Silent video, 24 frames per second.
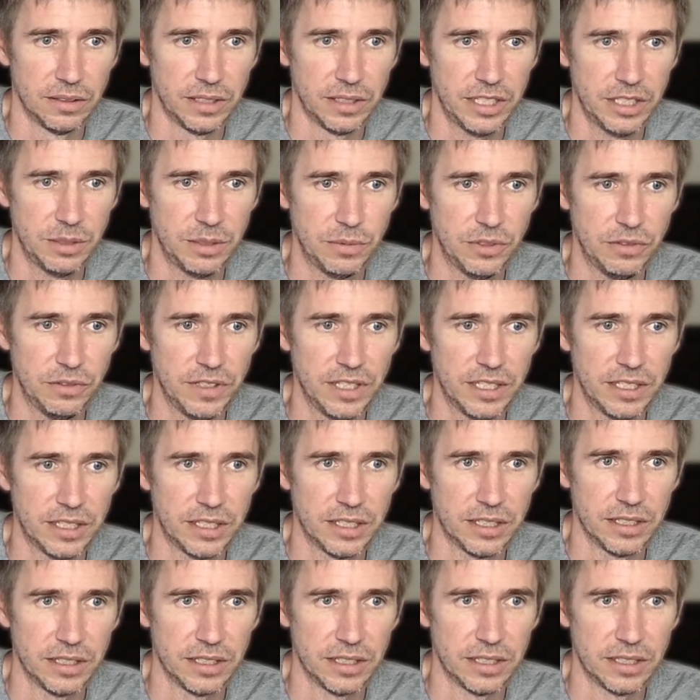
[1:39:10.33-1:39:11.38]
move
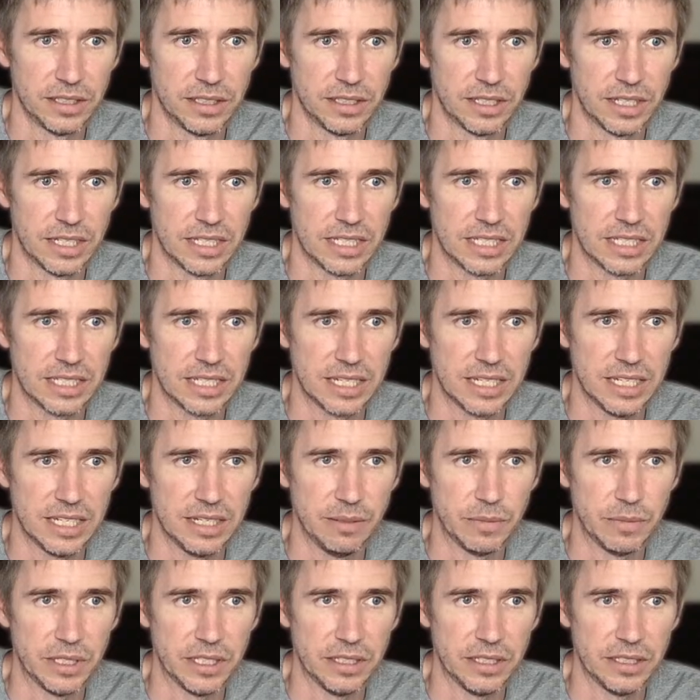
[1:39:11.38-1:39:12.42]
the
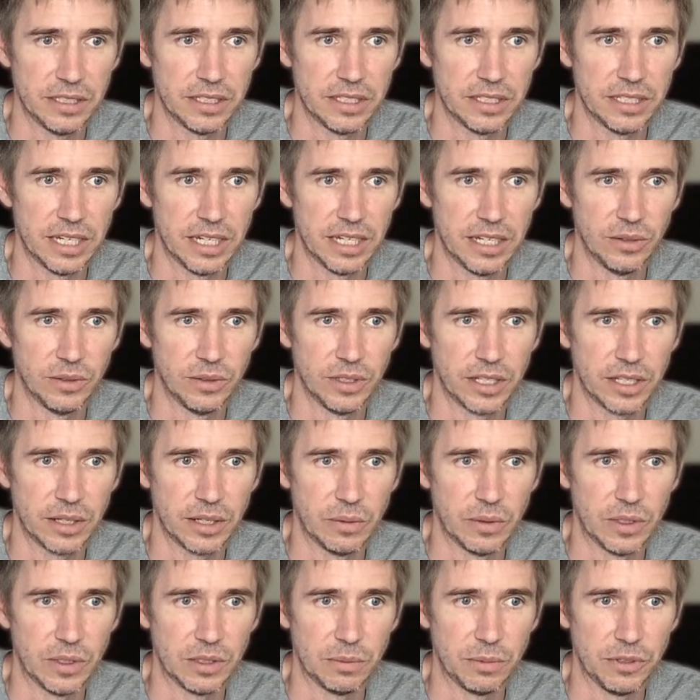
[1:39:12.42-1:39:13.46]
assignment down like it
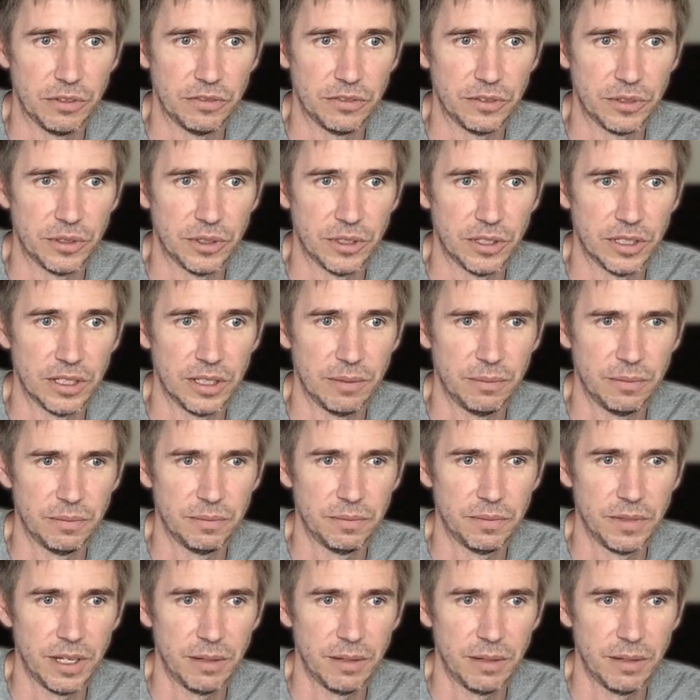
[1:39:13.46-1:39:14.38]
was before. I'm